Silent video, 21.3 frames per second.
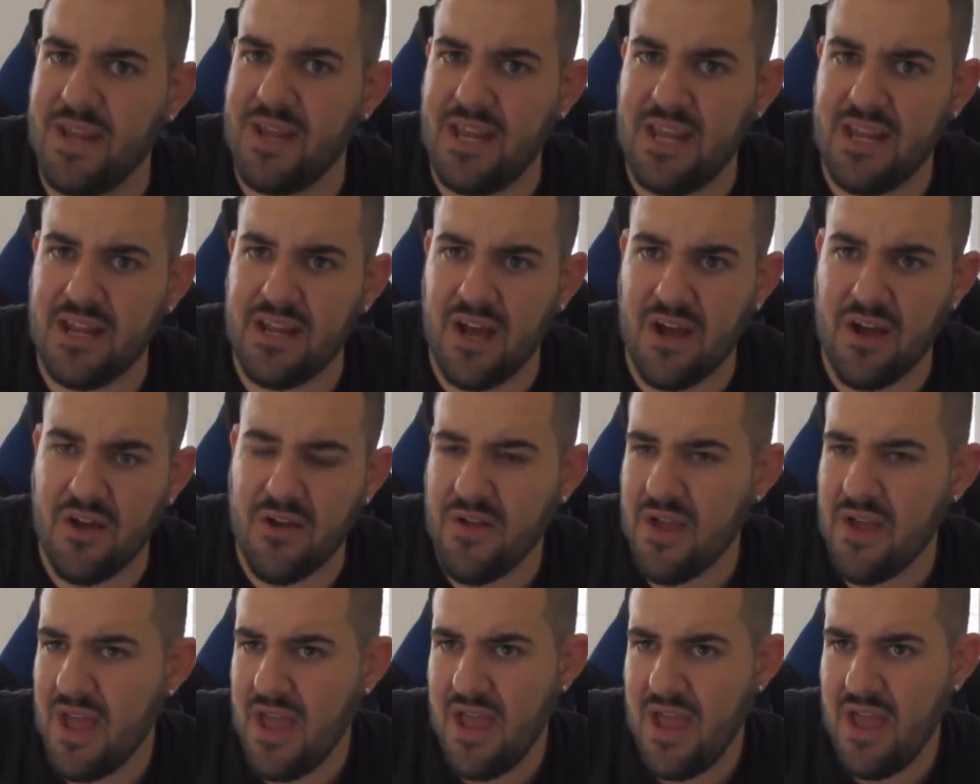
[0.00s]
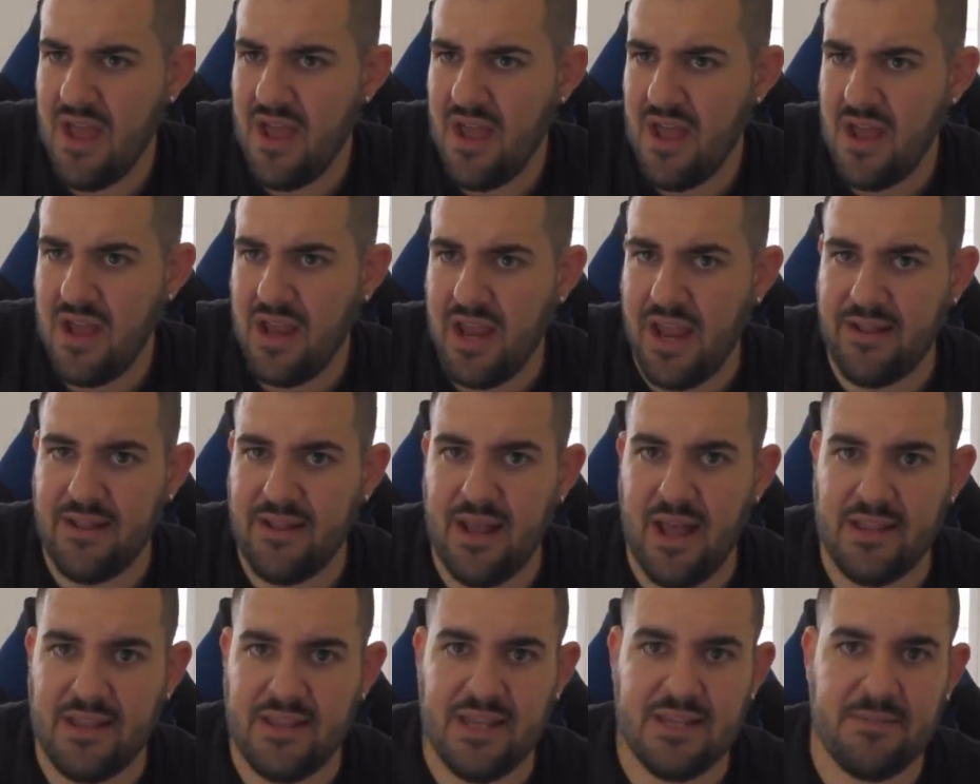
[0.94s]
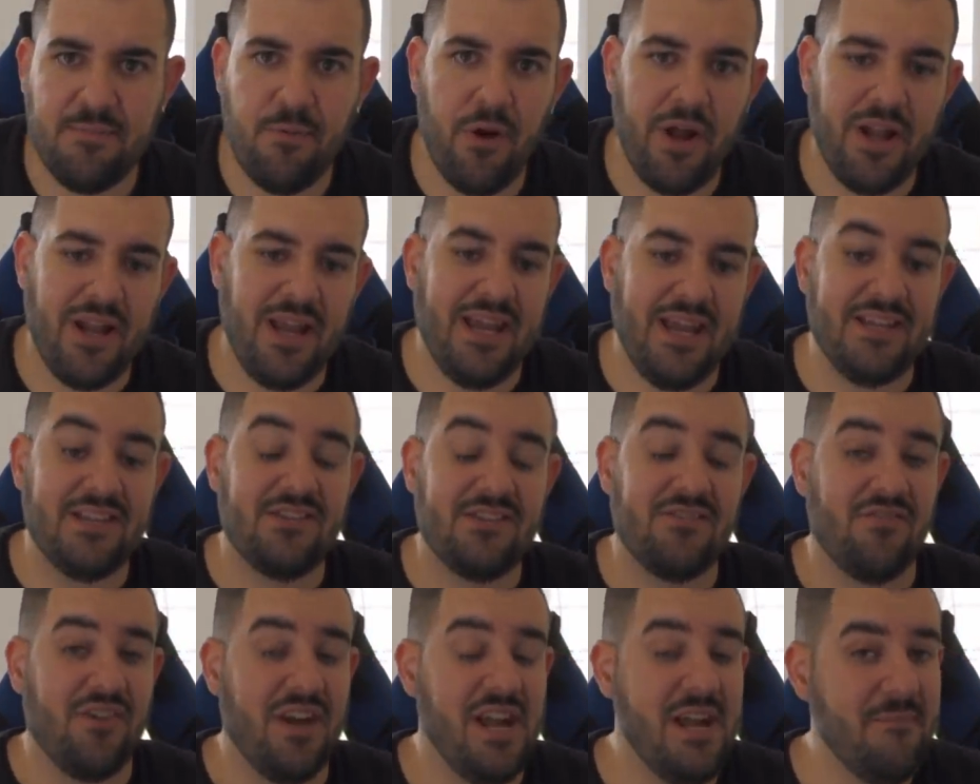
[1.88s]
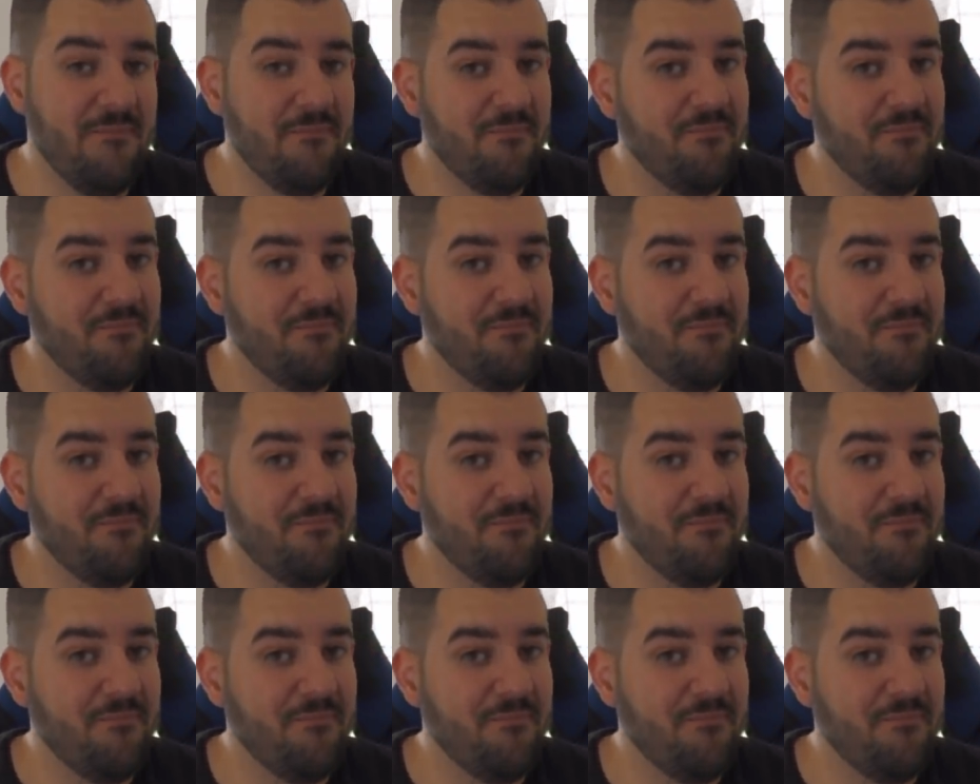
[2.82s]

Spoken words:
you know. At this point, his stream